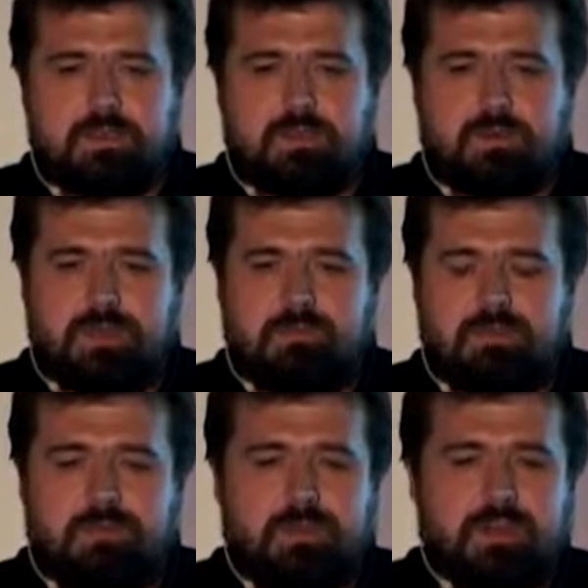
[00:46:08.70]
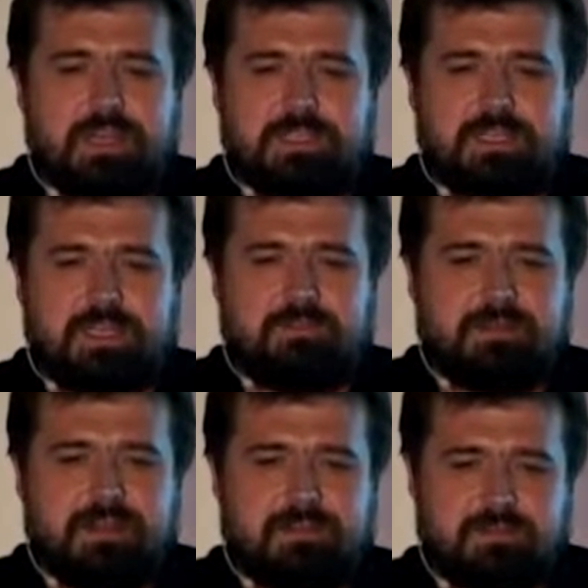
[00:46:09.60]
So in my case,
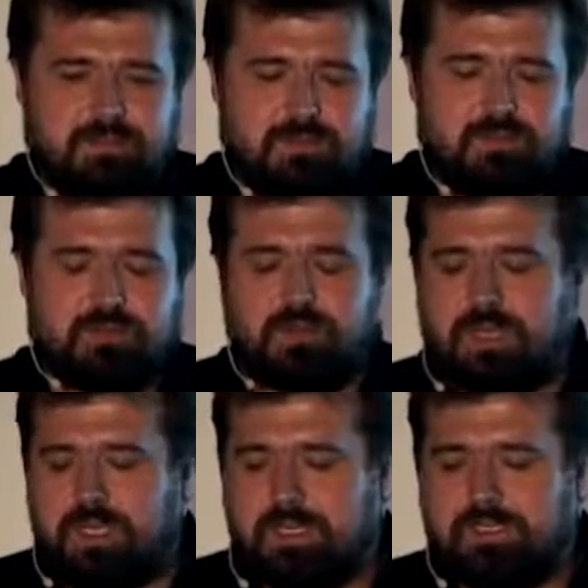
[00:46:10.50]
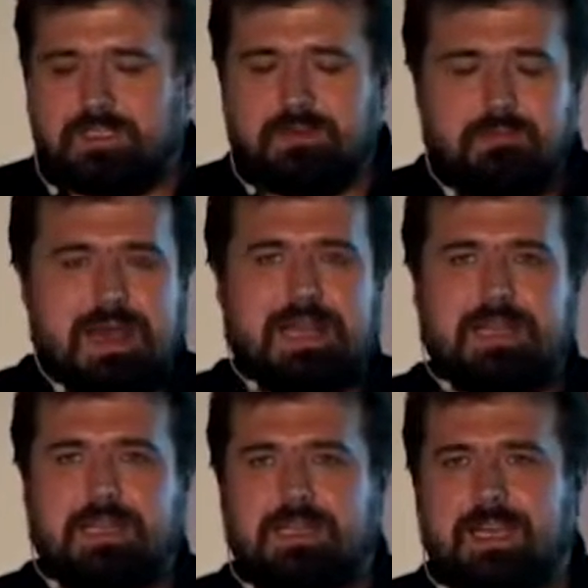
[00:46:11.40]
you saw I added the
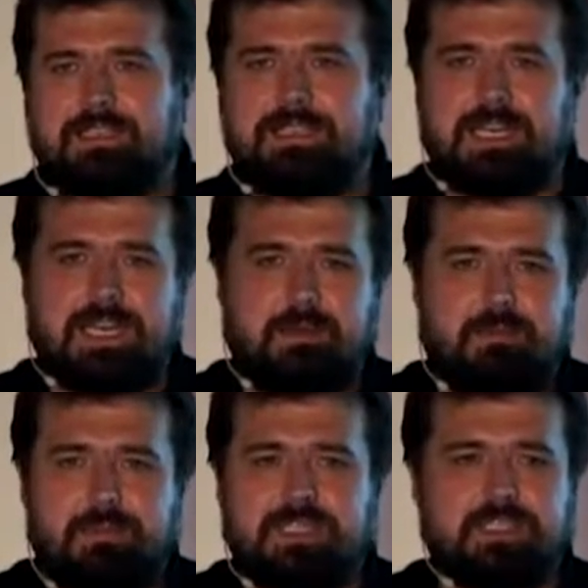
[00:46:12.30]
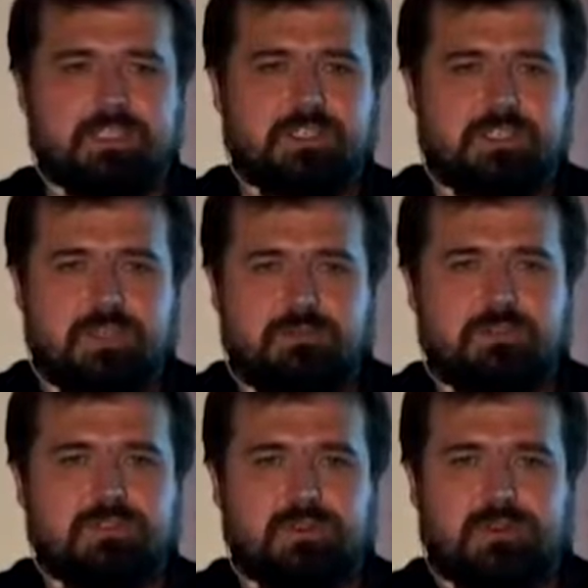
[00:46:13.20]
PAL NTLM message
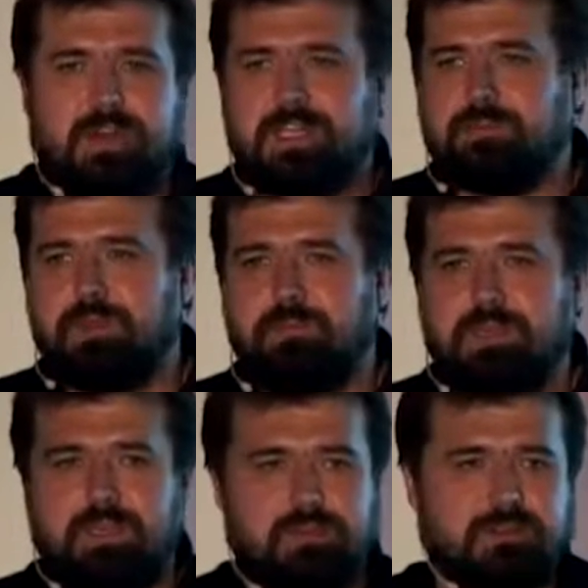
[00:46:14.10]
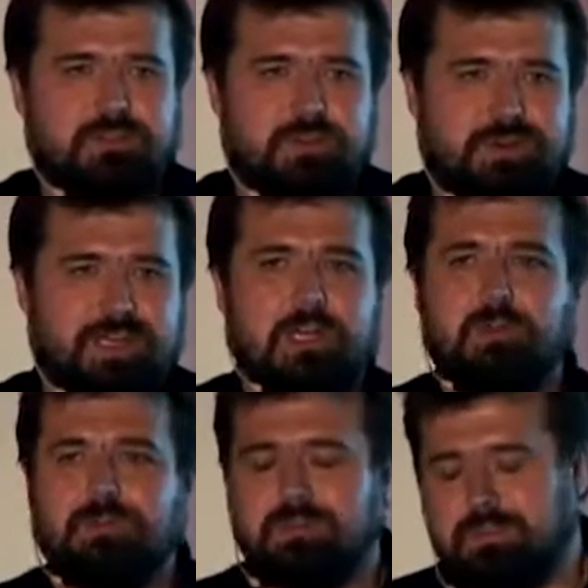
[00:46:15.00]
underscore HPP underscore
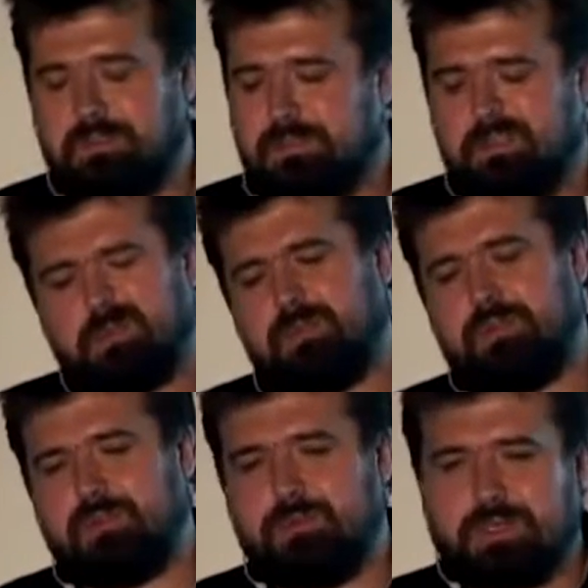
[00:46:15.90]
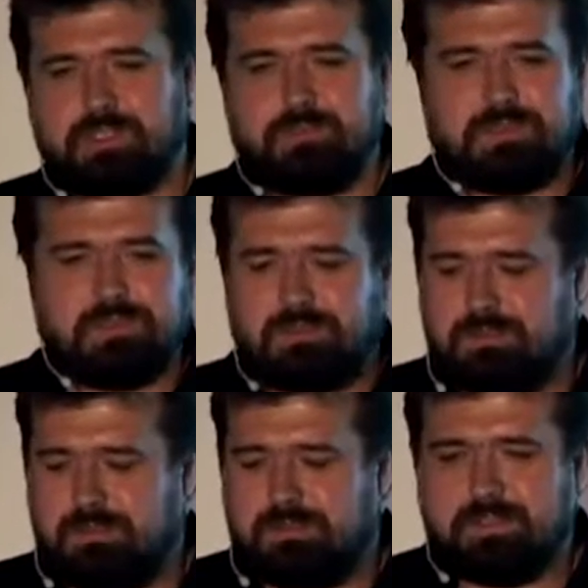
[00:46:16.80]
included. It might be too much, but
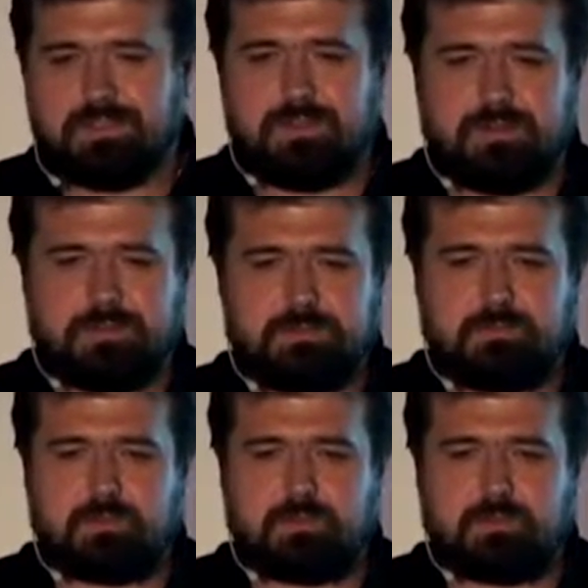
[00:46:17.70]
it doesn't hurt.